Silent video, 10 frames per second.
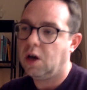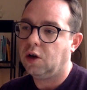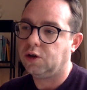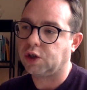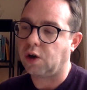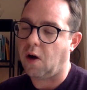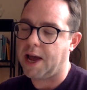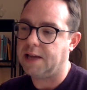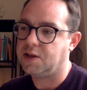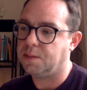
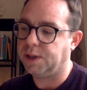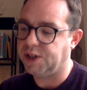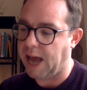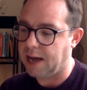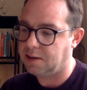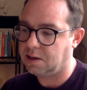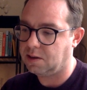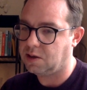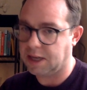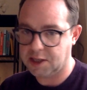try to project
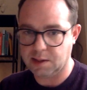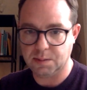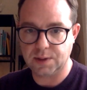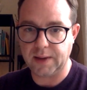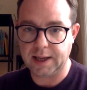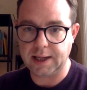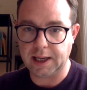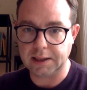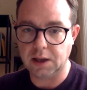systems thinking